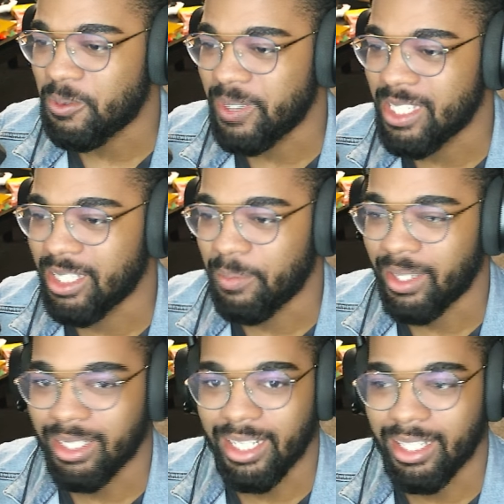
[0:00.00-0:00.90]
recently
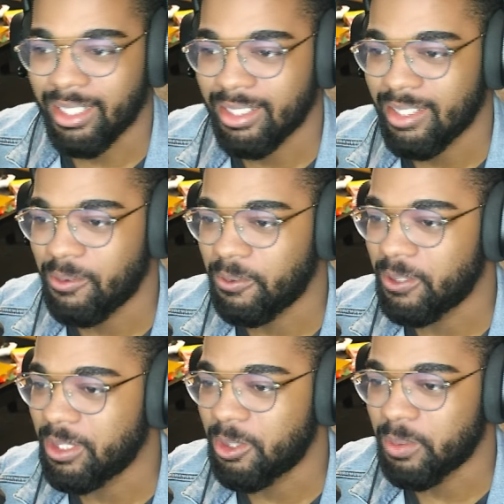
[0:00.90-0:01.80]
met the guy.
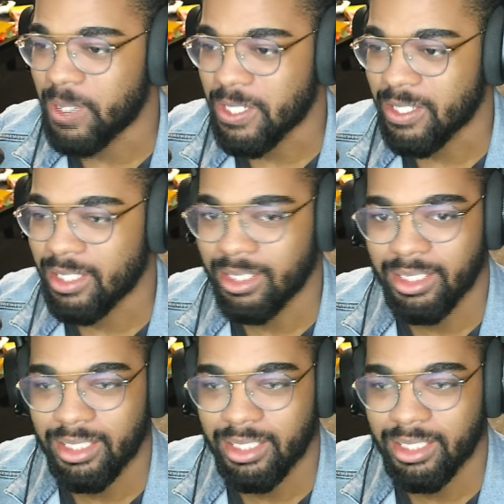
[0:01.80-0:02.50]
Really cool person.